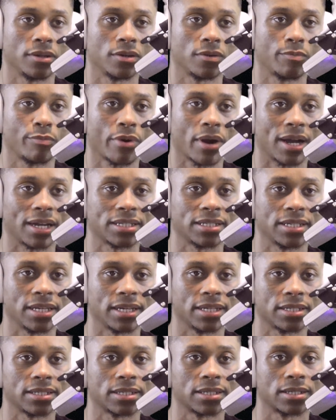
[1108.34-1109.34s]

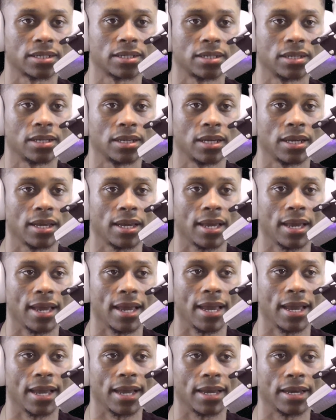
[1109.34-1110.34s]
process,
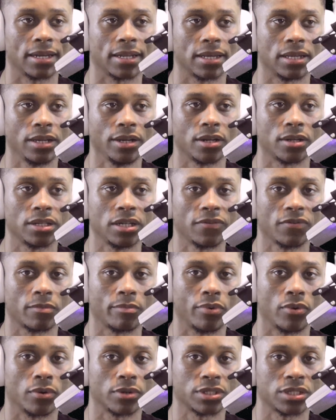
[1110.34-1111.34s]
and a
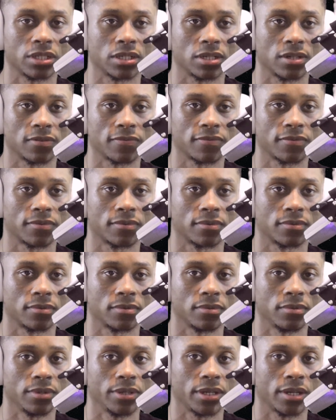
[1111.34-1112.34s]
different portion of
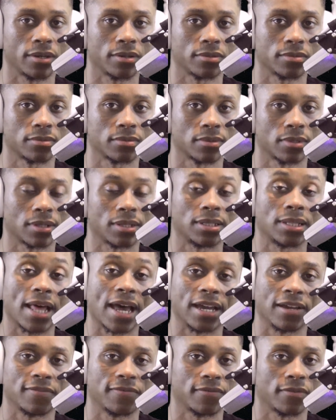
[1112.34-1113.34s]

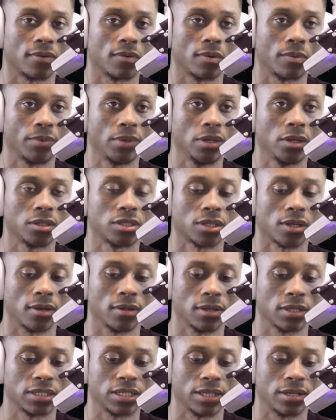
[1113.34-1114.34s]
life, or we could
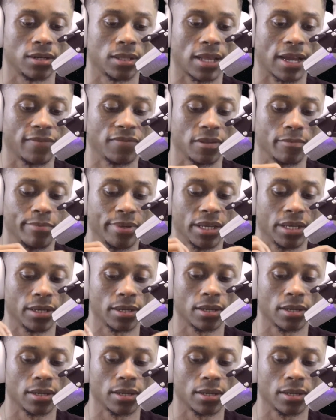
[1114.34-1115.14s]
consider life to be.